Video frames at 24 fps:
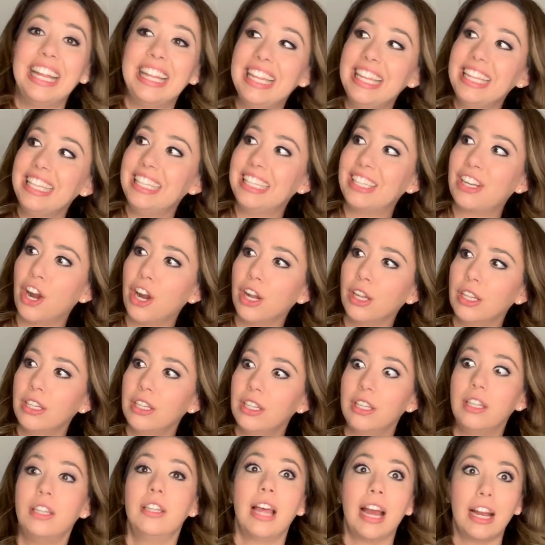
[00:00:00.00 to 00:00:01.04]
This
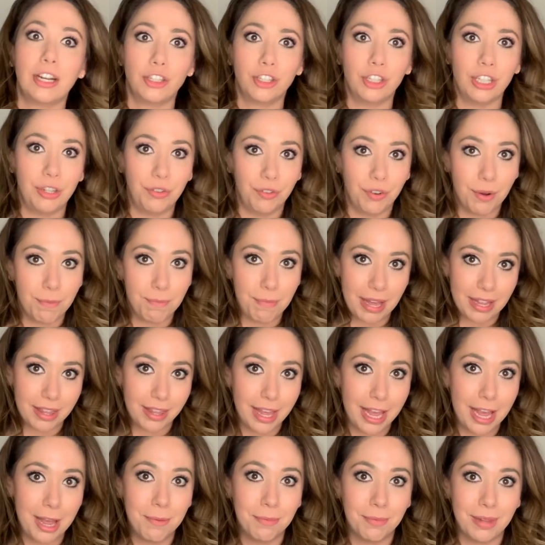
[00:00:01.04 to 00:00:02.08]
garland is actually from
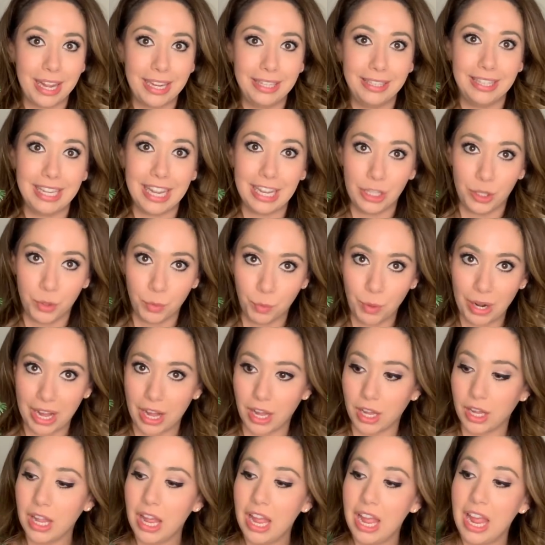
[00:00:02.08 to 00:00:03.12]
Bethlehem Lights as
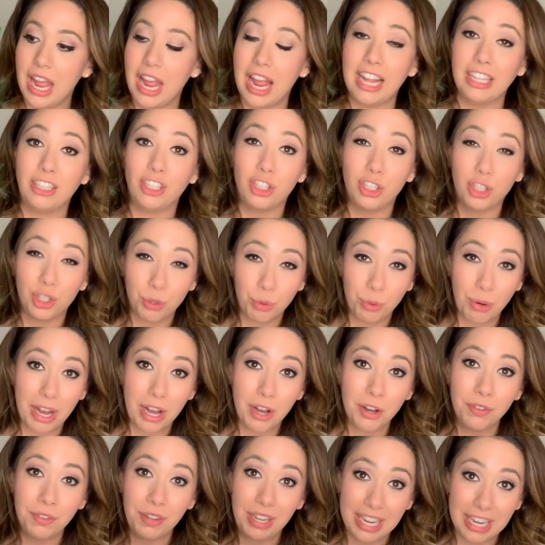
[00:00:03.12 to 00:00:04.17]
well. It's
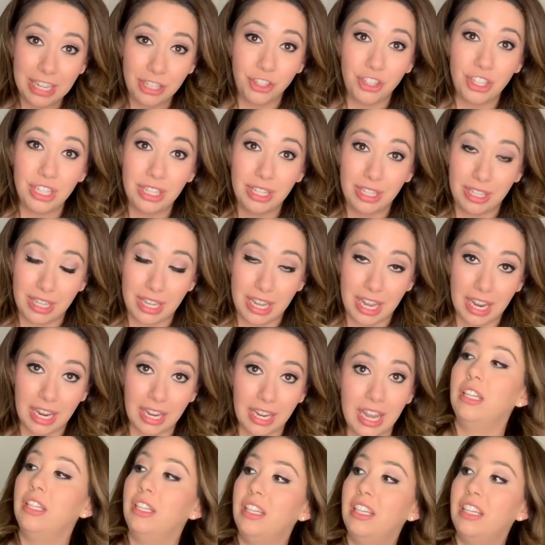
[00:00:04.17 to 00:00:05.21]
12 inches
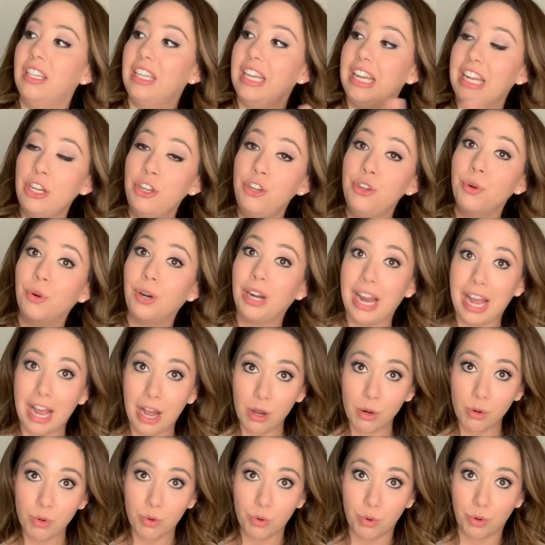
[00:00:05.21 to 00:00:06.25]
thick. This is
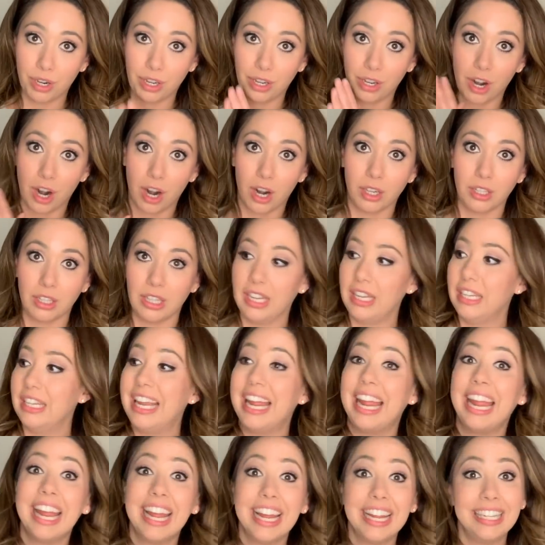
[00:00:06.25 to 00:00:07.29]
indoor-outdoor
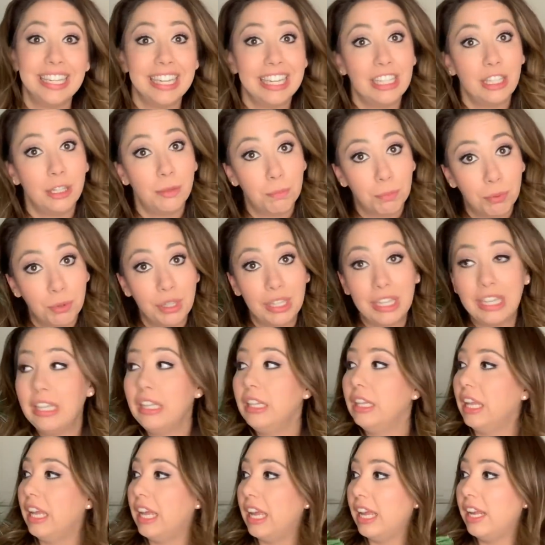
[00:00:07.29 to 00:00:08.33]
garland, and it's
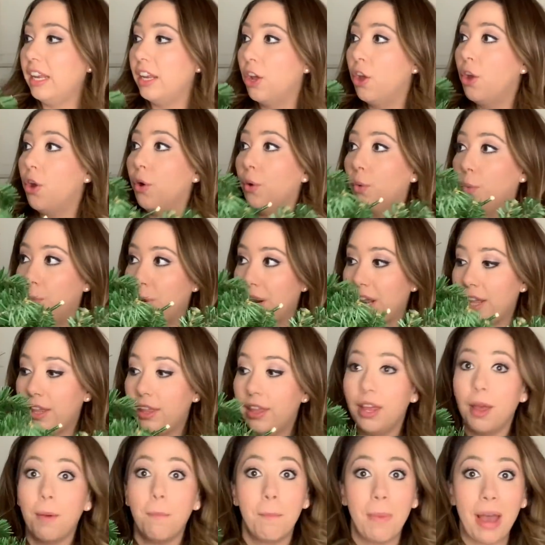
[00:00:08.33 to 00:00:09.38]
pre-lit
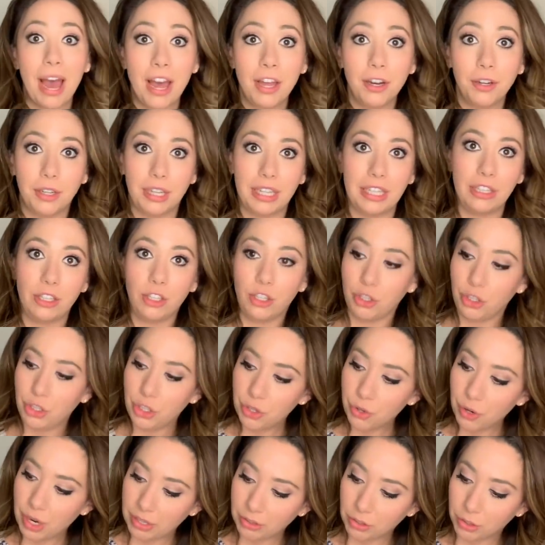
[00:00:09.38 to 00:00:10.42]
with batteries, so
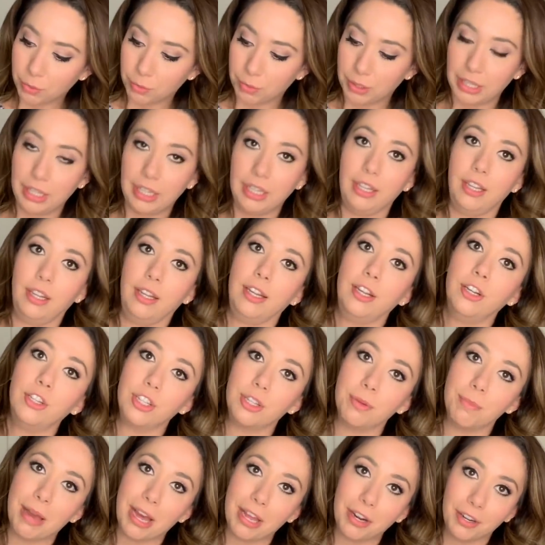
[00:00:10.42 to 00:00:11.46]
you don't have to worry.
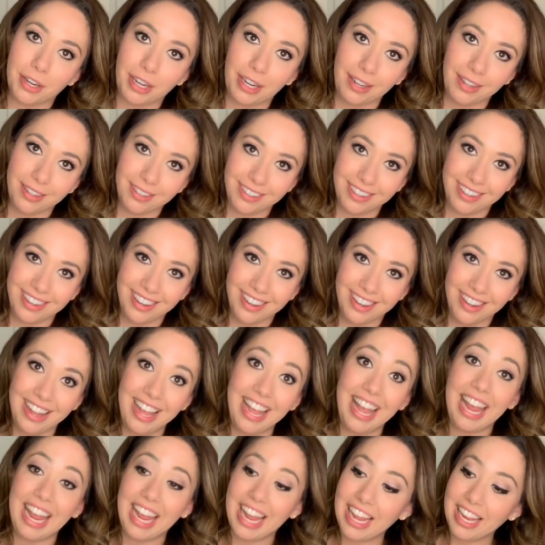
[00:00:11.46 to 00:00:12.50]
Here's the battery.
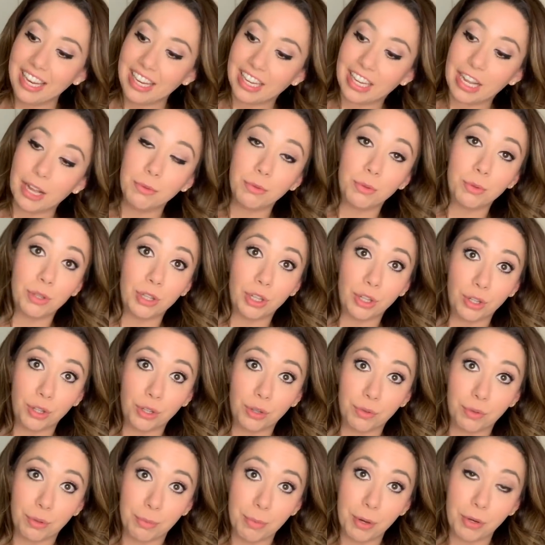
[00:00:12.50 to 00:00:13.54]
And it comes with a
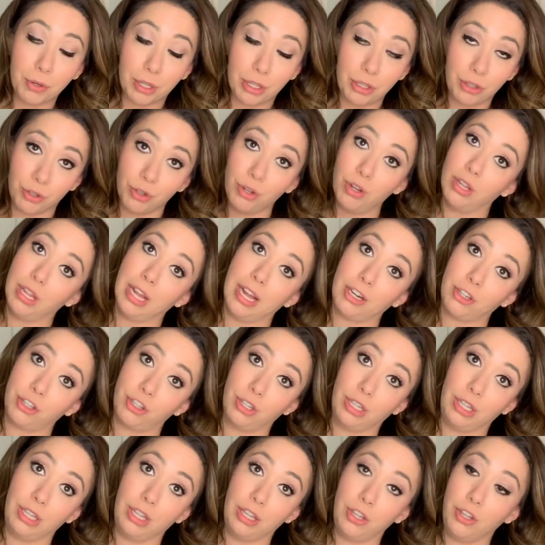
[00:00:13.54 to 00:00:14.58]
little remote control
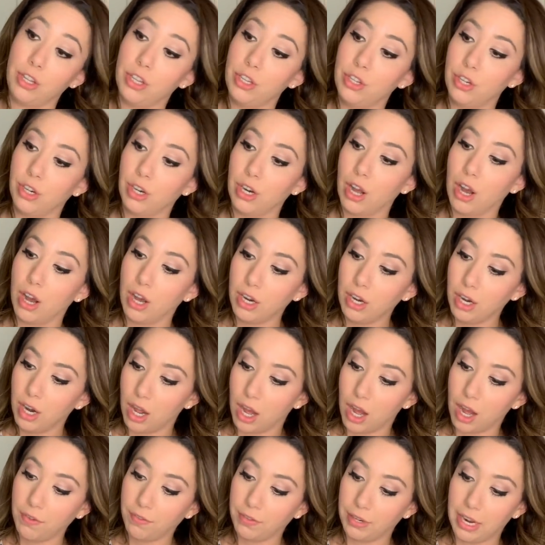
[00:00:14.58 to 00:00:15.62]
actually that you can turn it on and
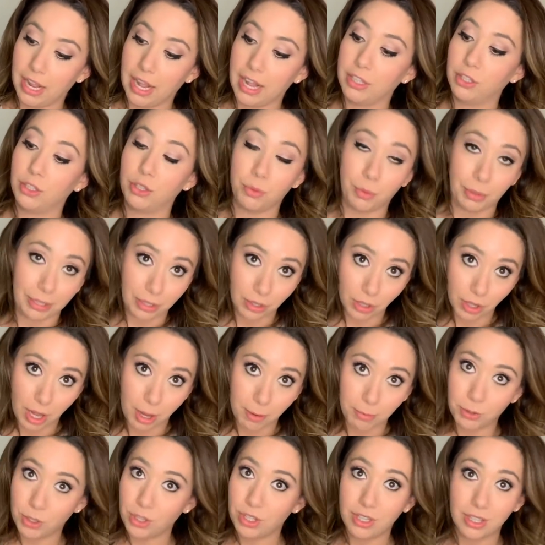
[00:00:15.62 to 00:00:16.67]
off, and it has twinkle
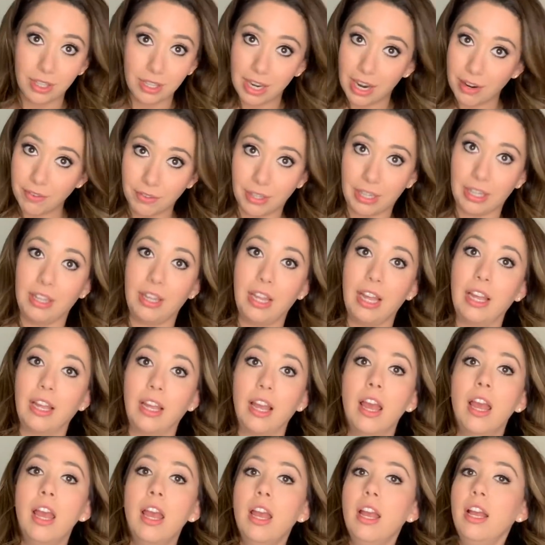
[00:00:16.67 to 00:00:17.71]
options and
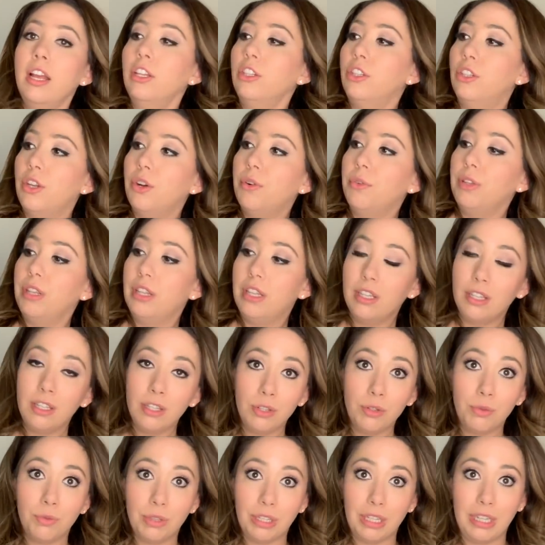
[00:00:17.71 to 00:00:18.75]
everything. So this
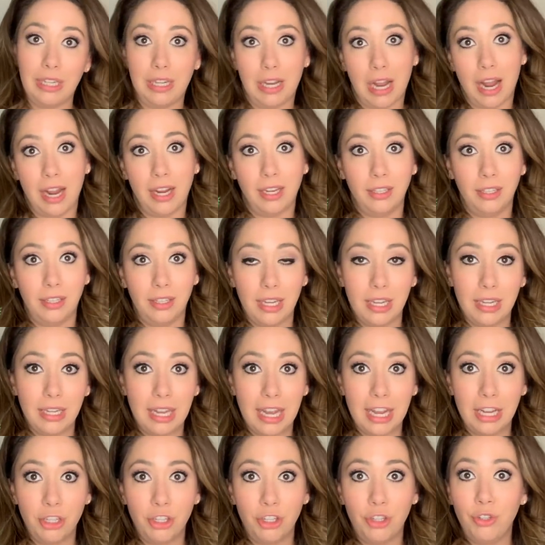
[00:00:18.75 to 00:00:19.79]
is really nice in
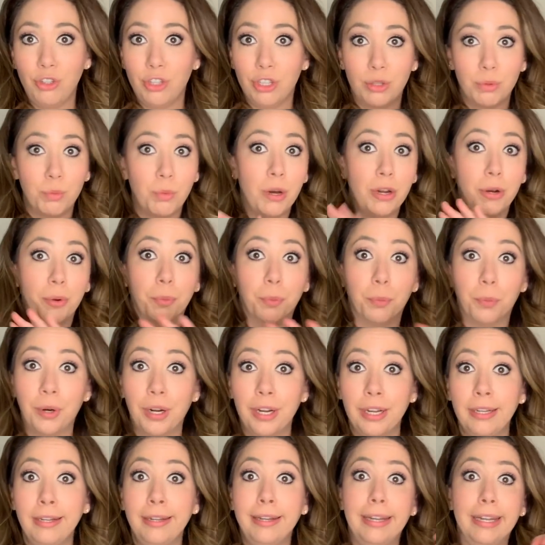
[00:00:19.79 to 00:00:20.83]
case you just want a
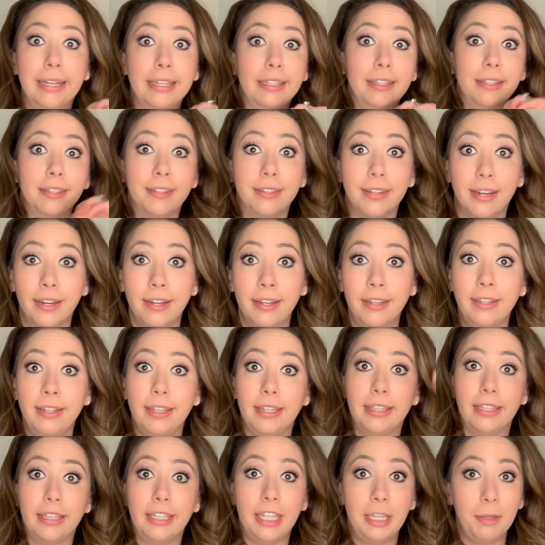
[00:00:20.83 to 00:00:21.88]
one and done
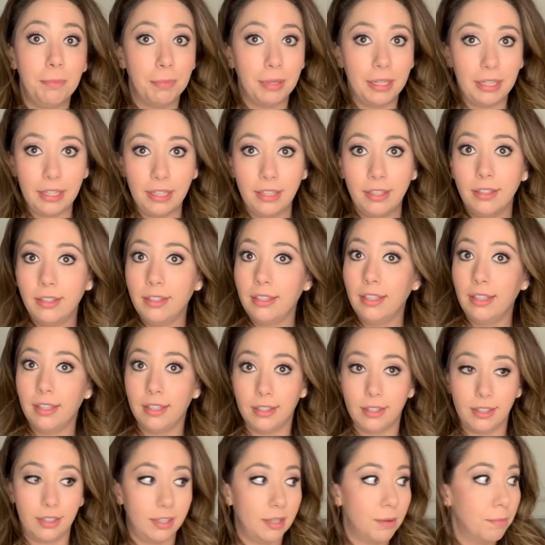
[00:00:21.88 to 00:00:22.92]
and keep it easy
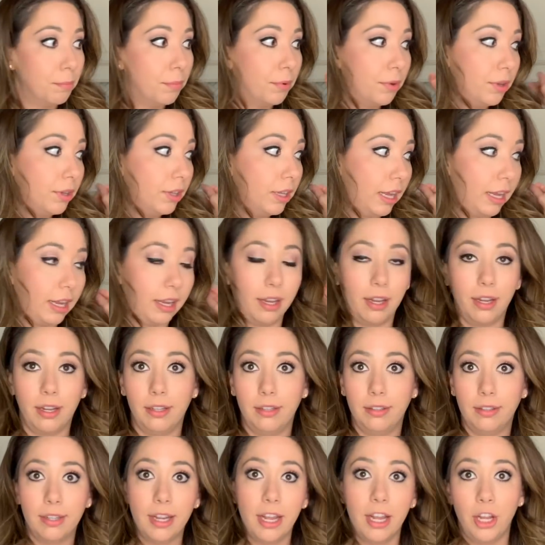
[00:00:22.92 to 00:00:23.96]
and simple,
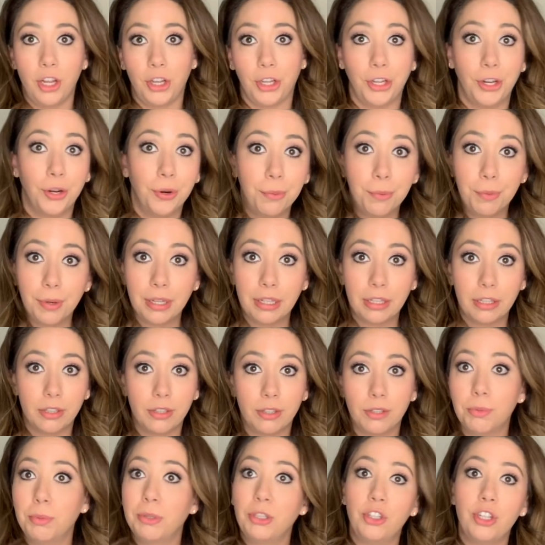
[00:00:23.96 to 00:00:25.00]
and you don't want to
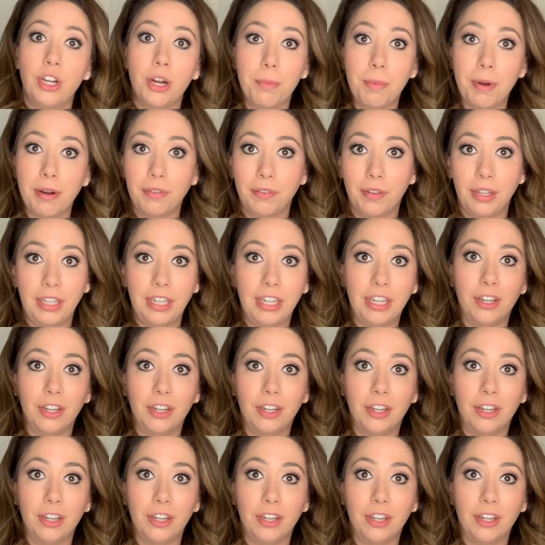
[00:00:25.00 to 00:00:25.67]
switch it up every